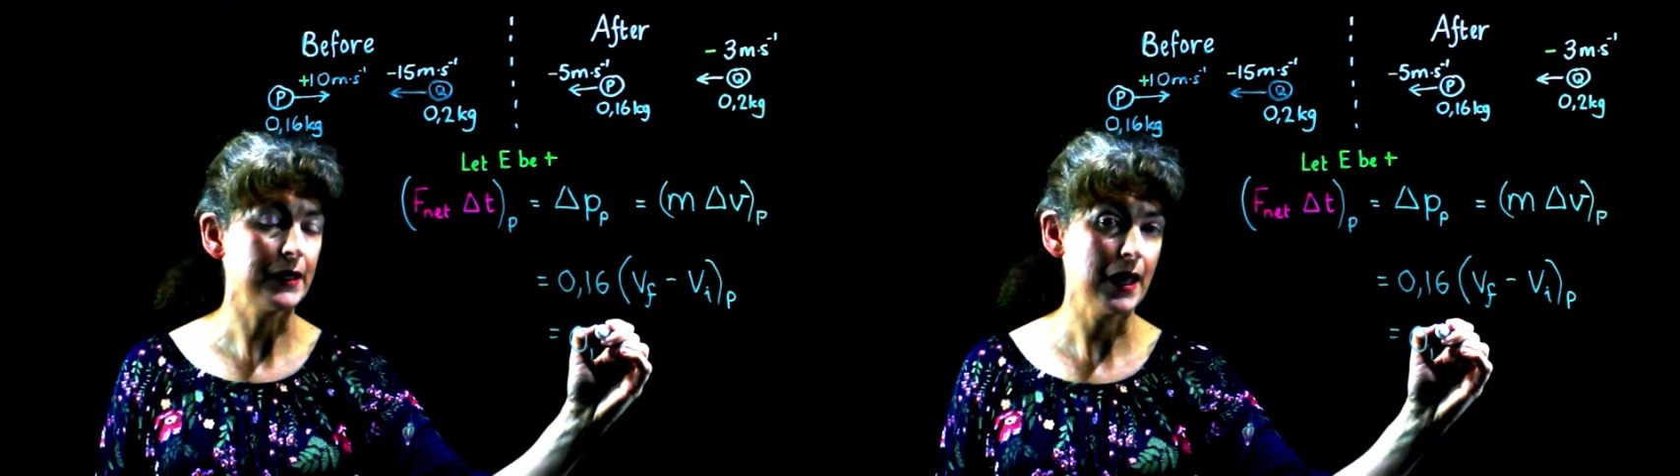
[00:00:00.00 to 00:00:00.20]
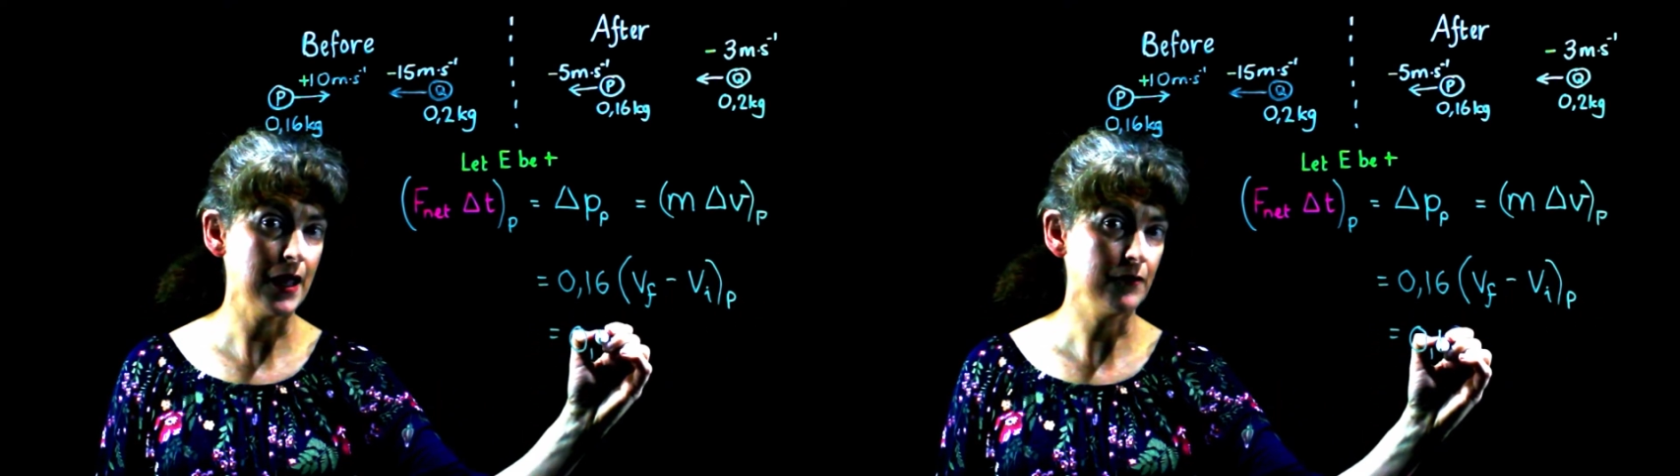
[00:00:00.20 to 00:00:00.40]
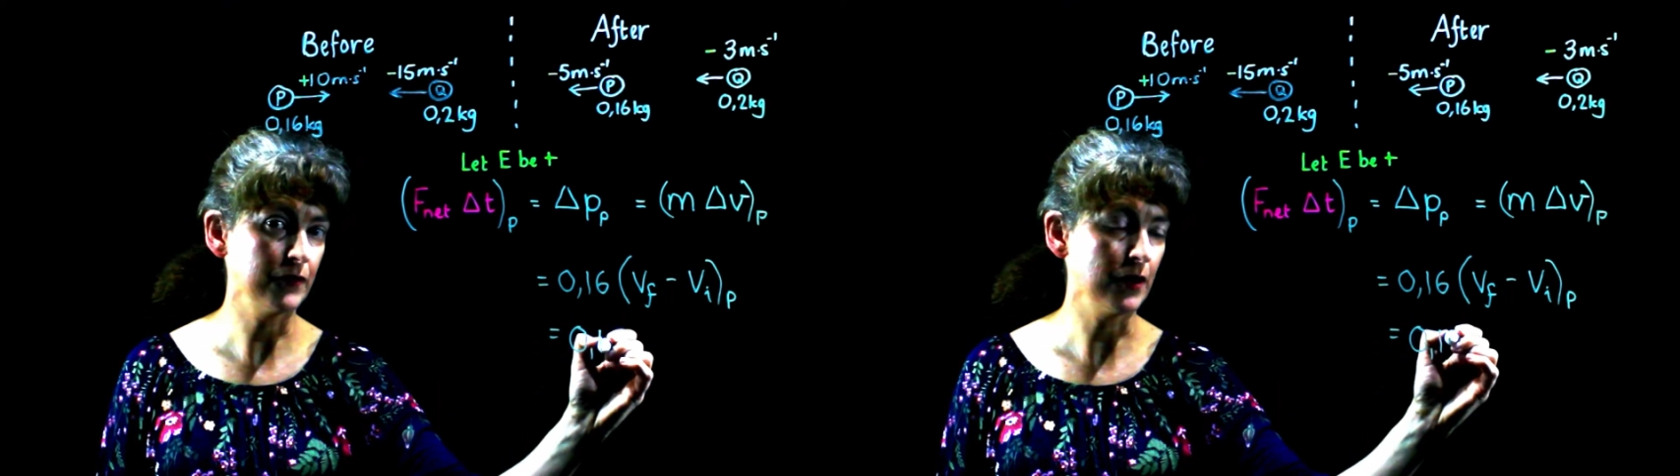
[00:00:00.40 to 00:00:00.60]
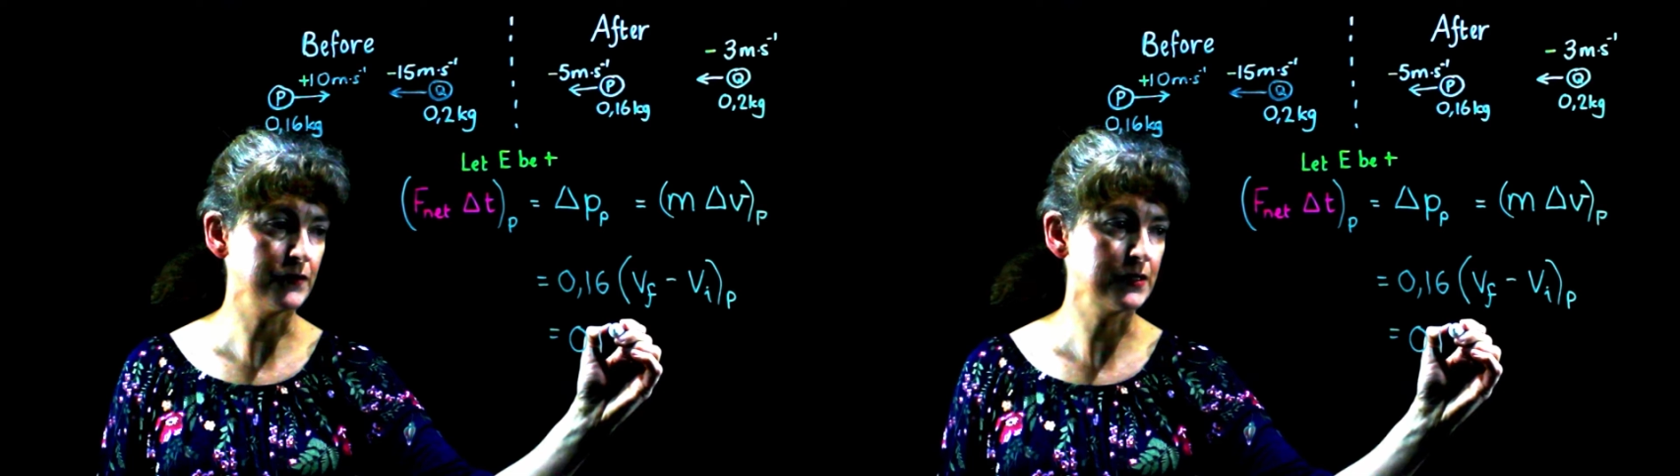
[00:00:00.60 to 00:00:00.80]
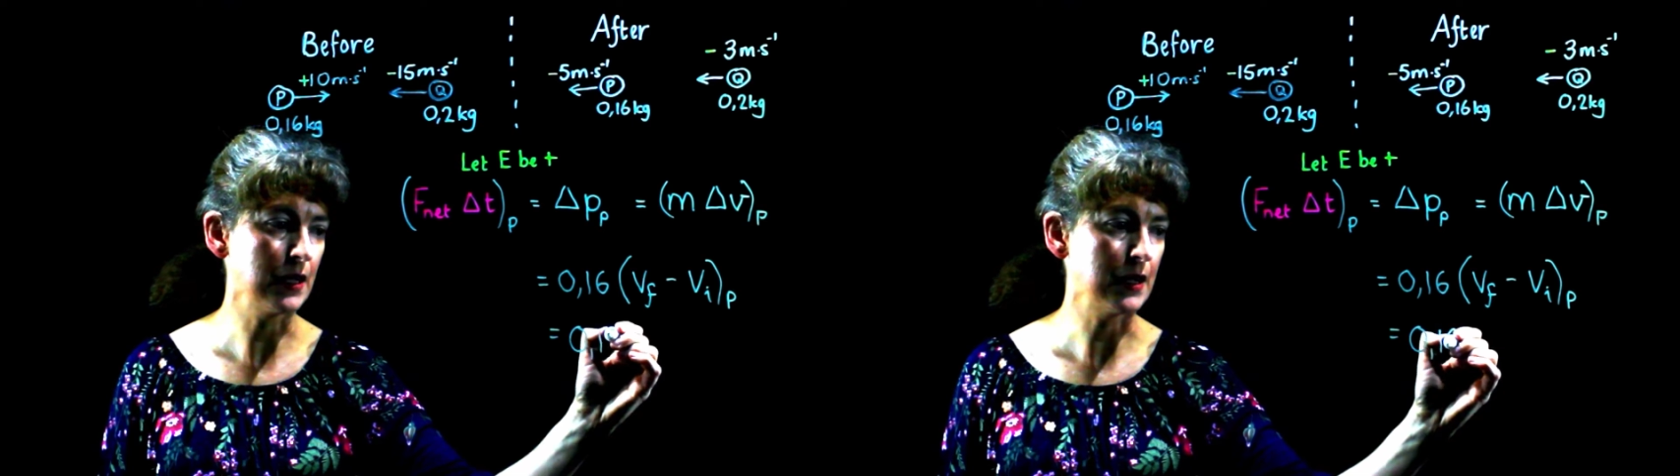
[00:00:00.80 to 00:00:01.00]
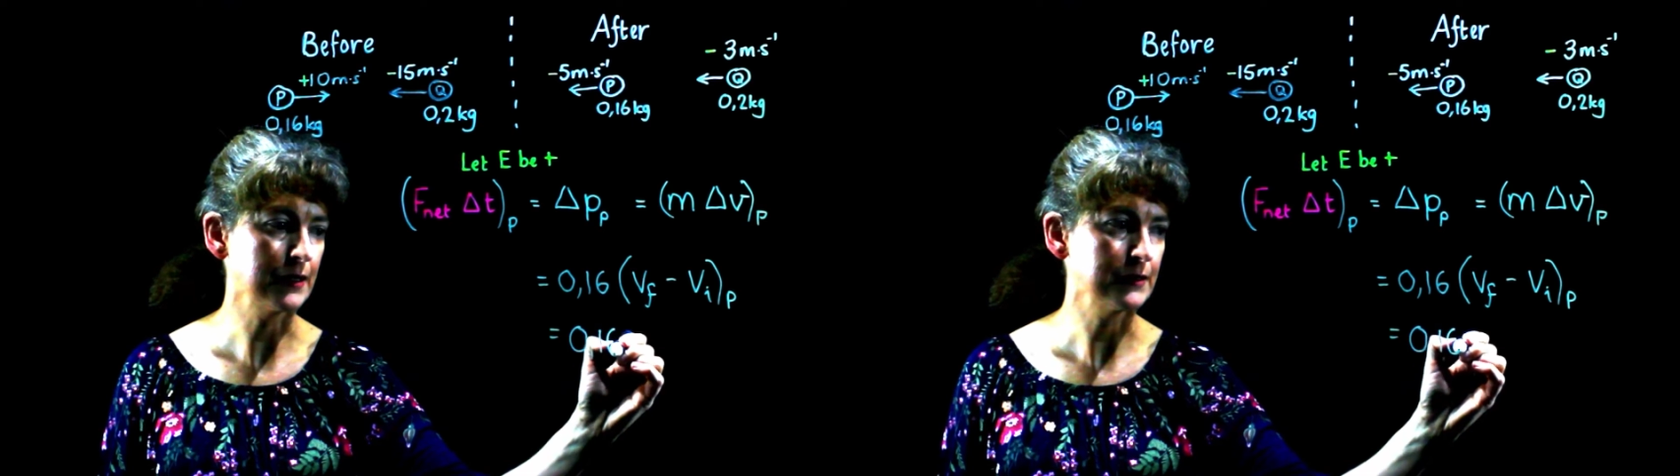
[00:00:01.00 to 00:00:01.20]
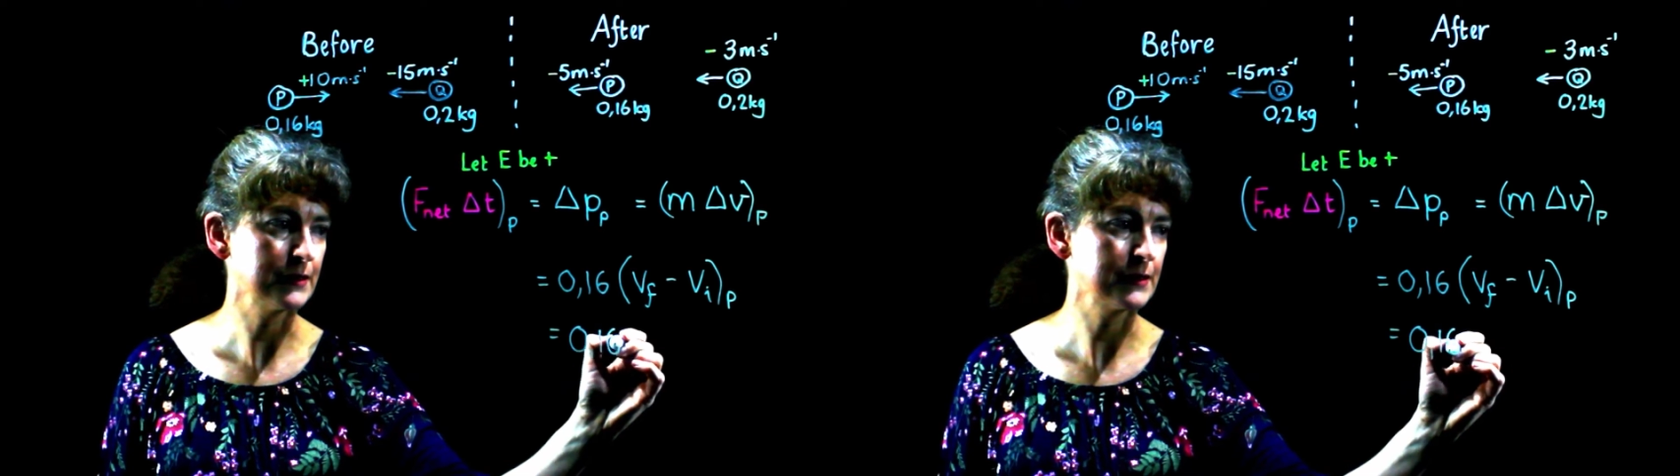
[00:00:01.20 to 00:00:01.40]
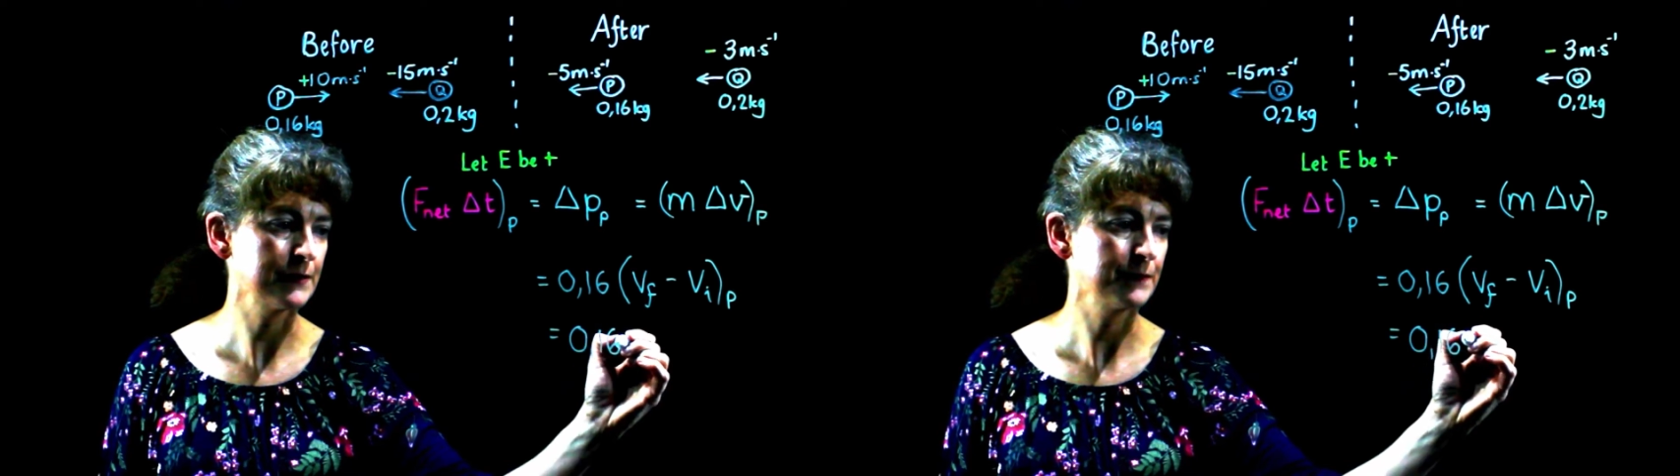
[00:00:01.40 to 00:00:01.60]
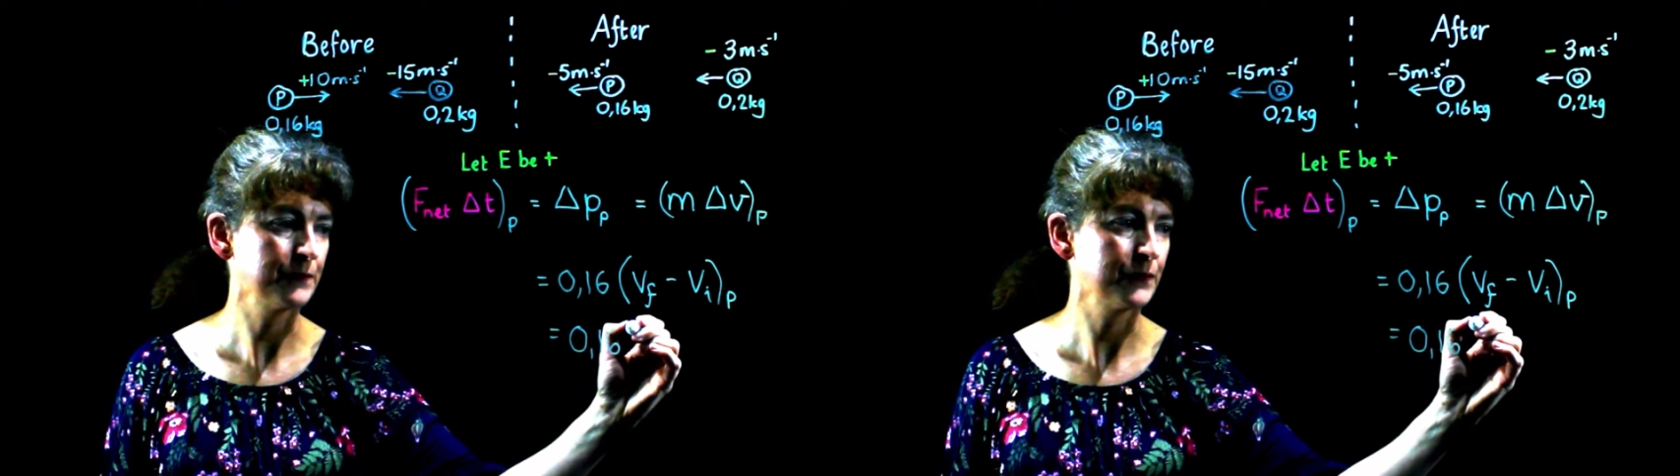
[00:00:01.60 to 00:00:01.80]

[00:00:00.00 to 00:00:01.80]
careful of signs.